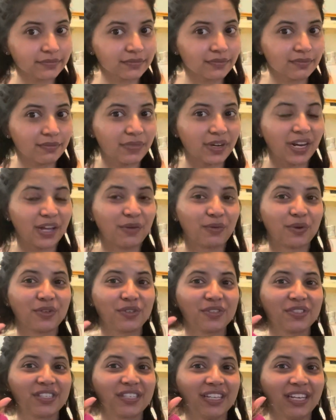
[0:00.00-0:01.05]
But I want to
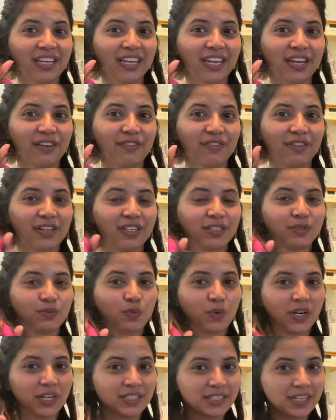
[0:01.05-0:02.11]
see if it
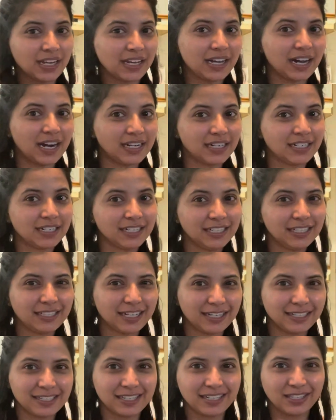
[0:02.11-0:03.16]
works like underneath
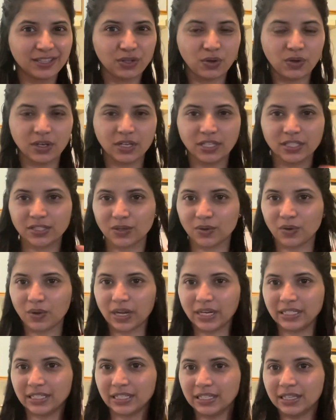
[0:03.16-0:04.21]
only, so I
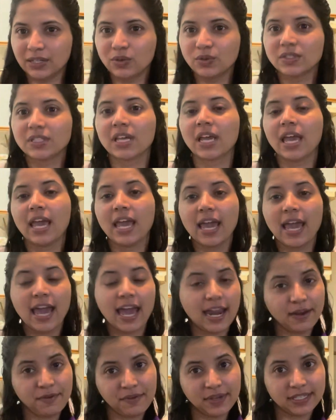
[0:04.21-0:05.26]
did those.
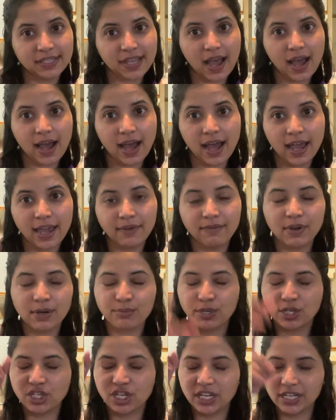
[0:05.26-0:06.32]
Anyways, I will
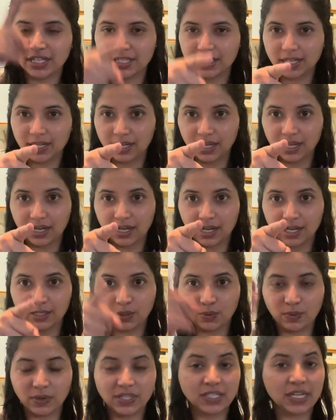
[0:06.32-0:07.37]
purchase the other
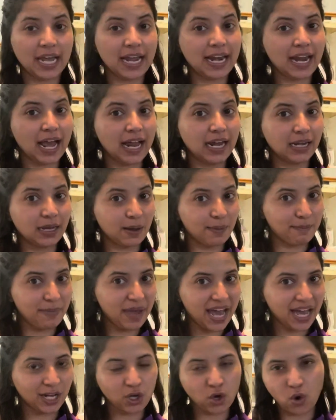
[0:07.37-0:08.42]
ones and I'll come
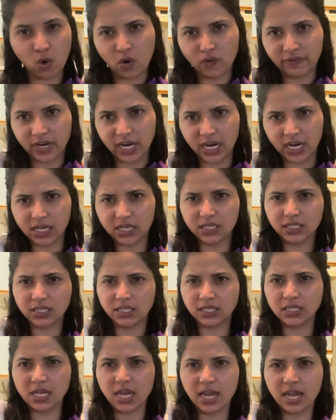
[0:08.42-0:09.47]
back over here
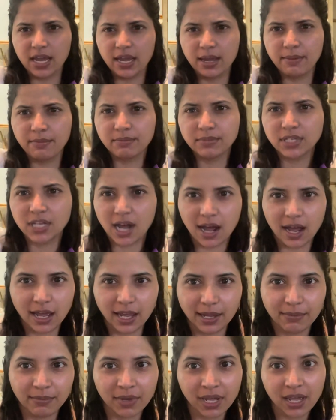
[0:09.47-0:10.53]
same
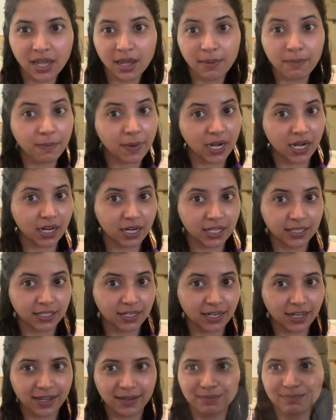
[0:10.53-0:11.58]
time but another day.